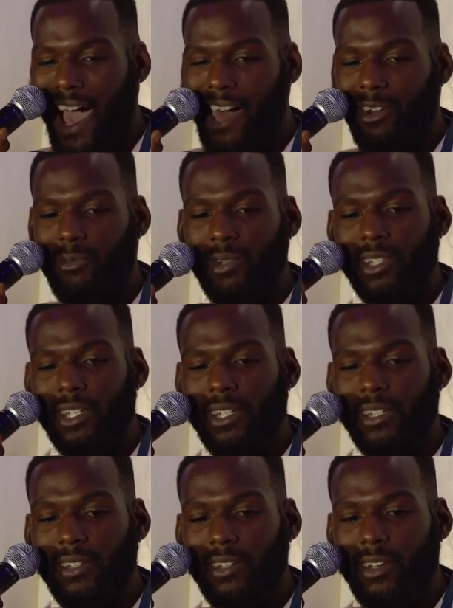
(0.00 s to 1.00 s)
I
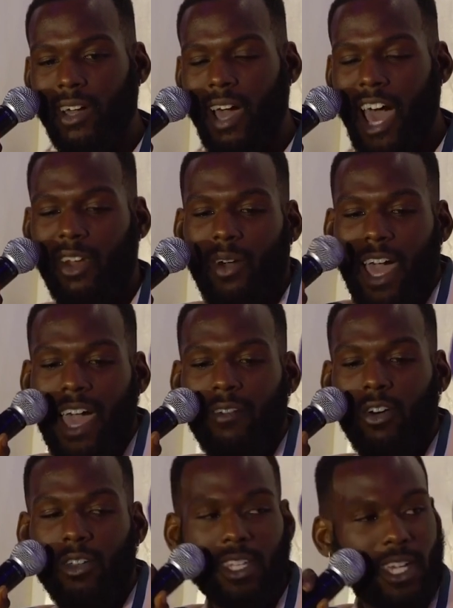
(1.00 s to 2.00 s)
don't
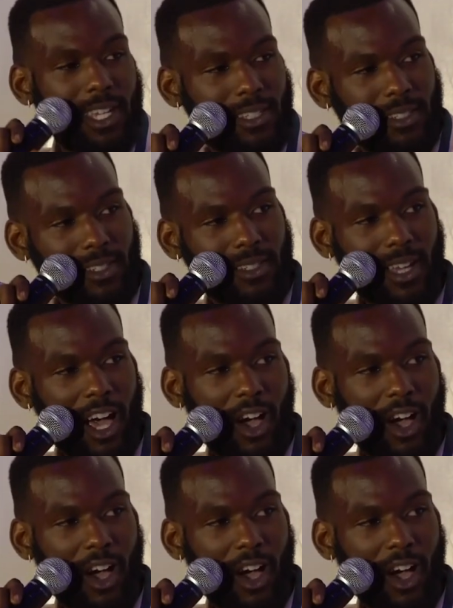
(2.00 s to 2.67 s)
have all the answers.